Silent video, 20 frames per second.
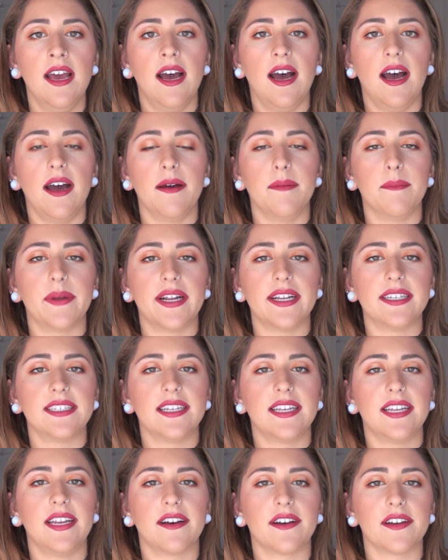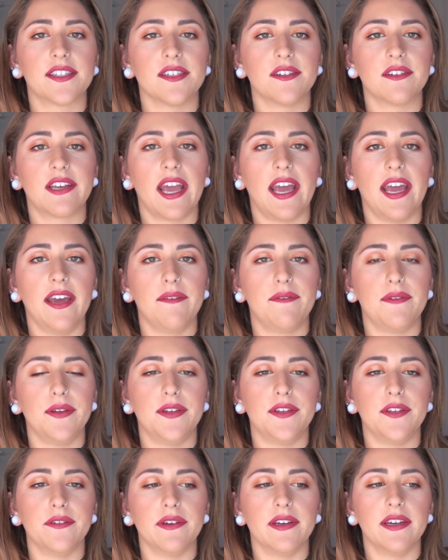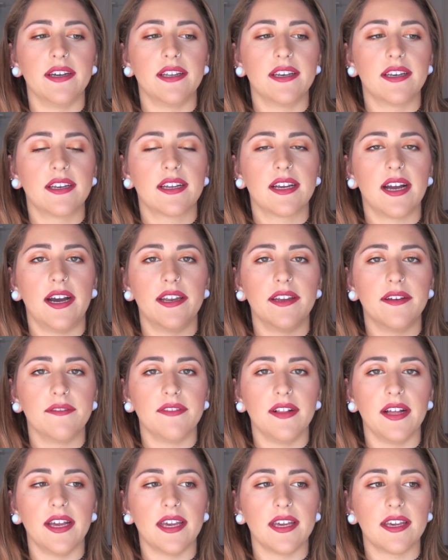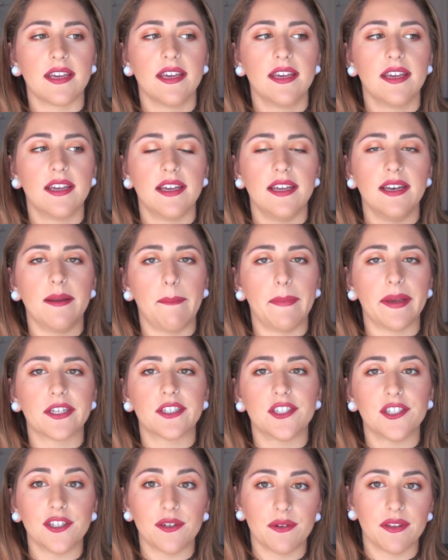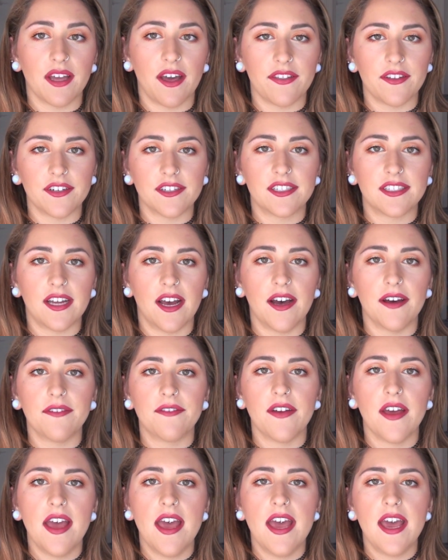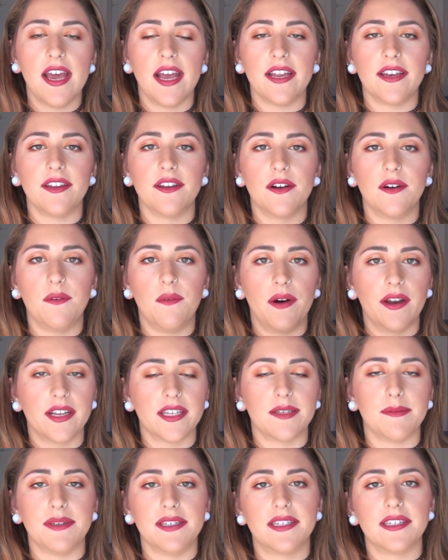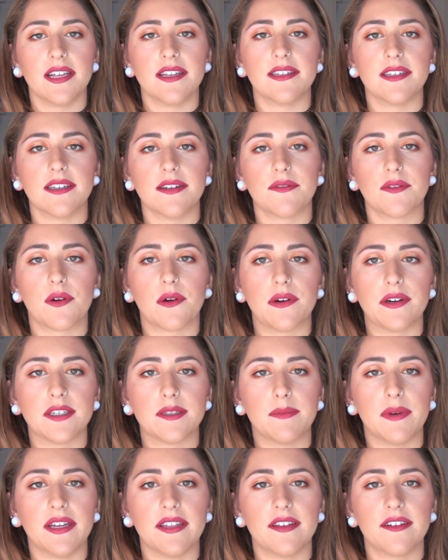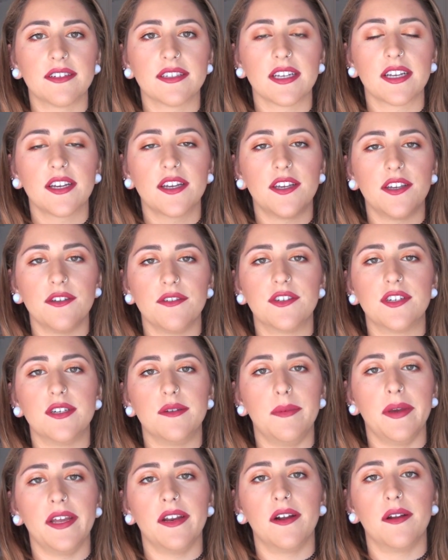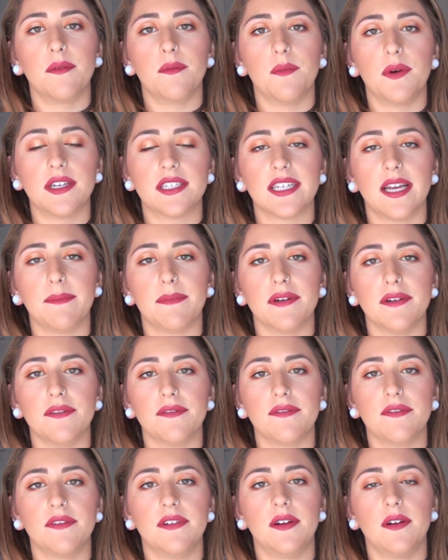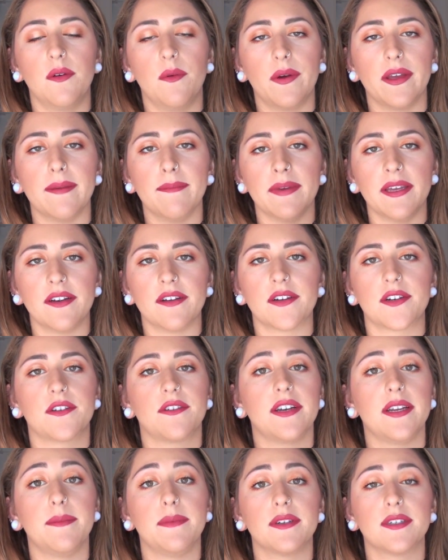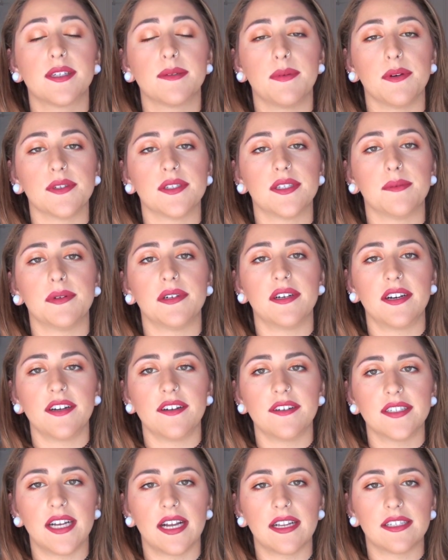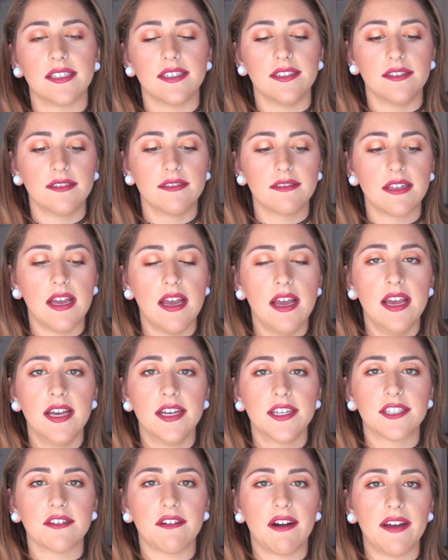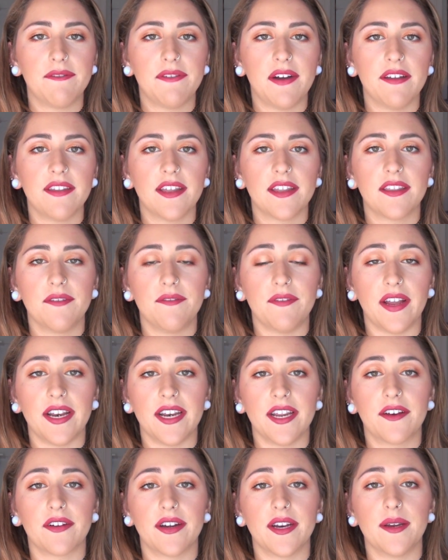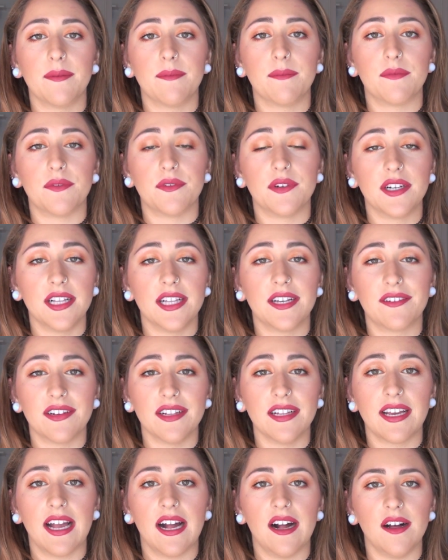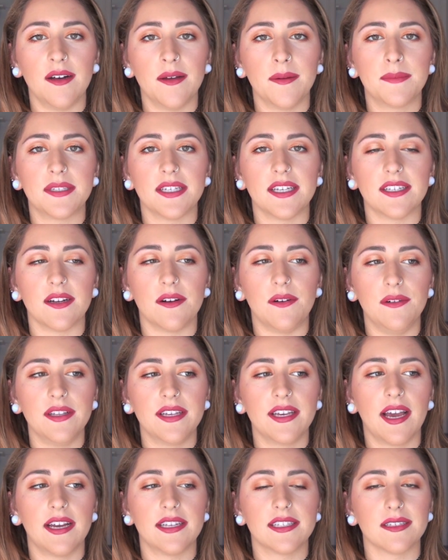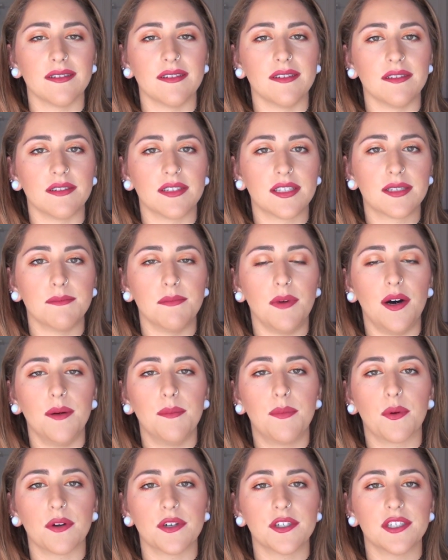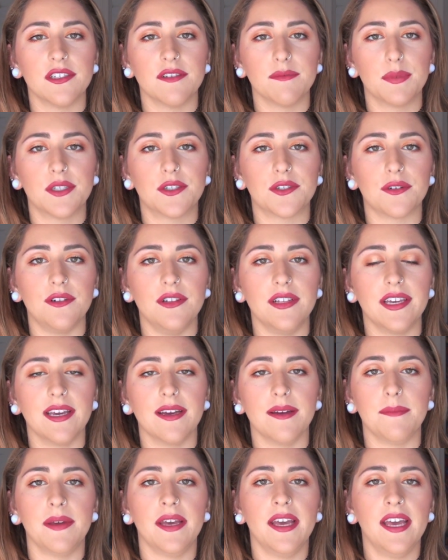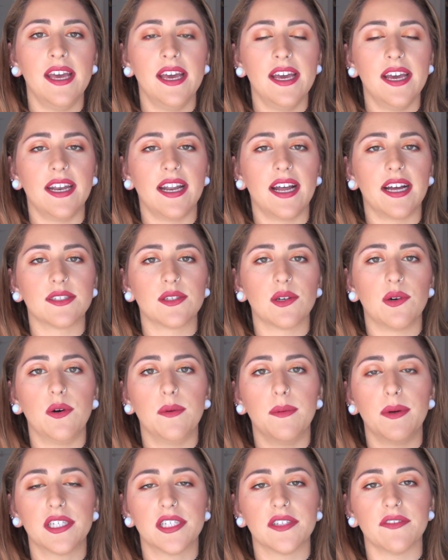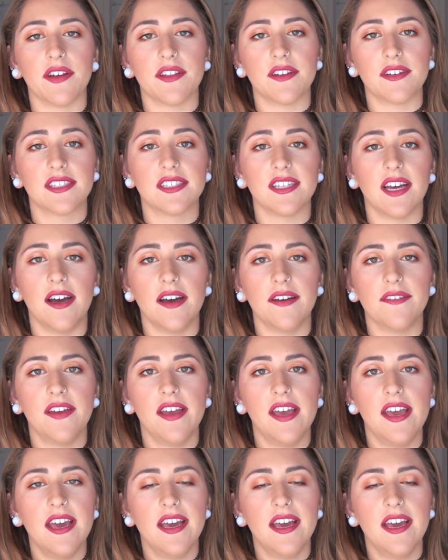But I did hear it's okay if you do it kind of like in a mixture with other stuff, and you don't want it to be scented, of course. But there's like a huge debate on what type of ointment or cream you're supposed to put on your tattoos. So I found that the Vanna cream really, really helped. It only has a small portion of petroleum and has a whole bunch of other stuff.